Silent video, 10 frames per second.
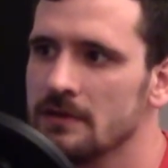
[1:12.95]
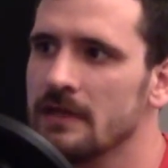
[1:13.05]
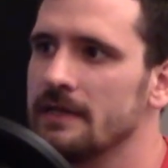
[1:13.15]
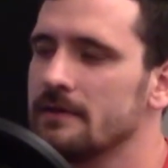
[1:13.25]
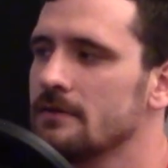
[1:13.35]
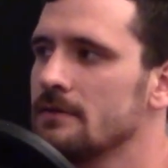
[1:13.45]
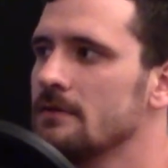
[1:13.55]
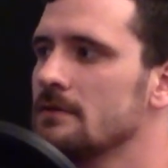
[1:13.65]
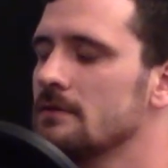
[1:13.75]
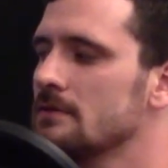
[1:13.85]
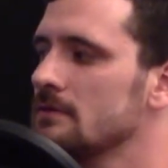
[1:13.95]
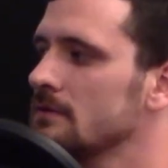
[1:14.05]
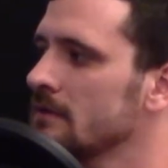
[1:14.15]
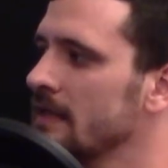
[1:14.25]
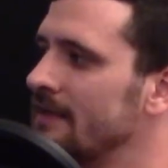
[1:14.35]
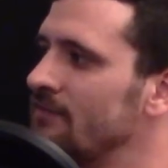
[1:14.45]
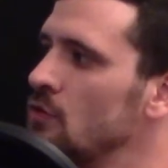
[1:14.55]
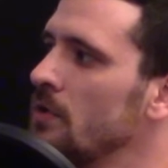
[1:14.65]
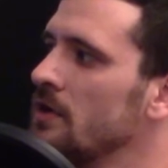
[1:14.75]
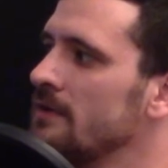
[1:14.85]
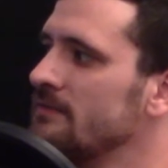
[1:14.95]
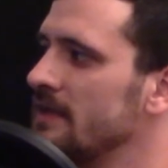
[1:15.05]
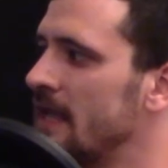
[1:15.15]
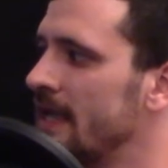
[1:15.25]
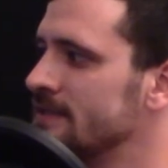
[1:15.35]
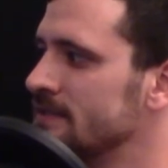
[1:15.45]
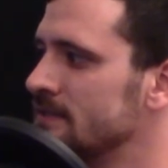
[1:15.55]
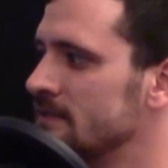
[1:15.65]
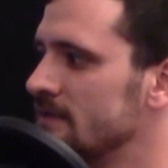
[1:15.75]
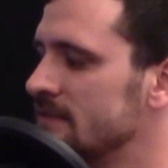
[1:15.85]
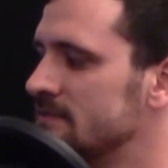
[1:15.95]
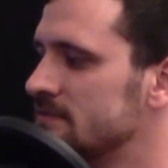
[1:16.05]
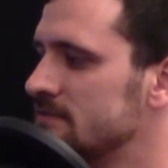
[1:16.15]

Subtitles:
Like if you went on vacation,